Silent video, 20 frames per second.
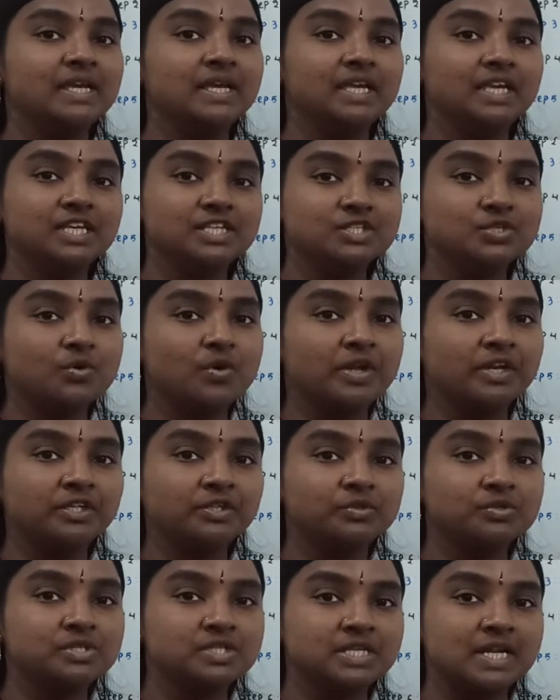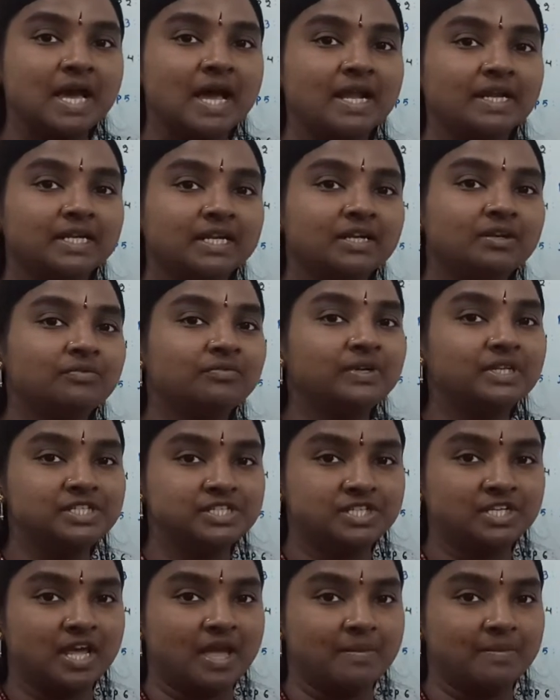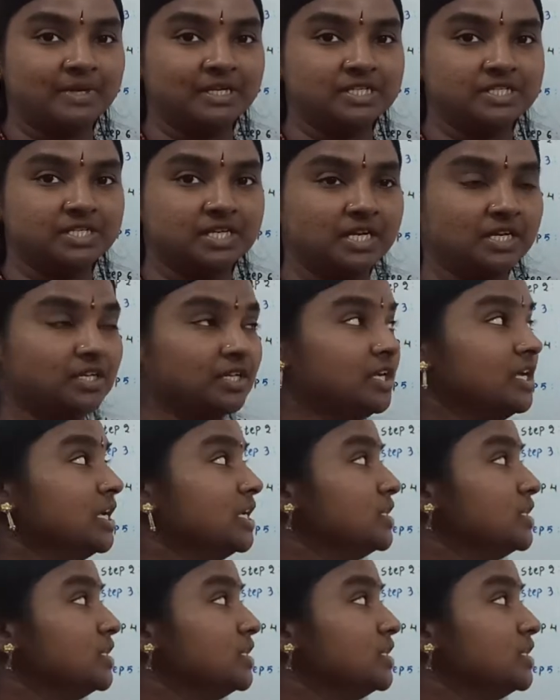is going to start at which time instant.